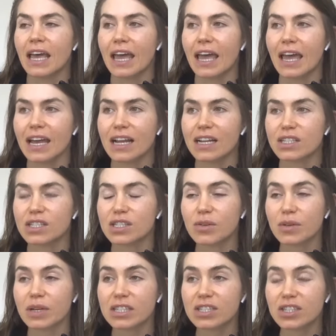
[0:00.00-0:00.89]
And
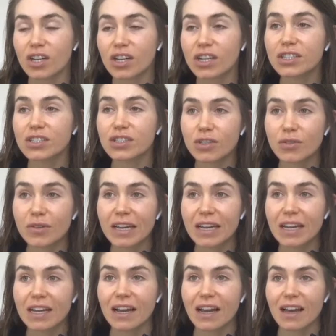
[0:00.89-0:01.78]
so I started
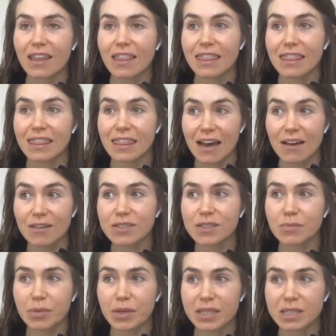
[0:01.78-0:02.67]
doing a
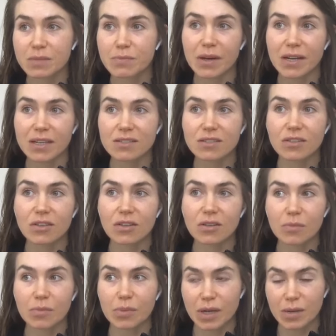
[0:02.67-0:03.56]
thousand piece
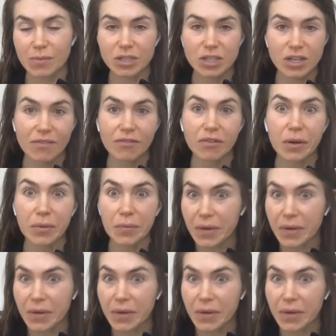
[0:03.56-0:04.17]
puzzle pretty much every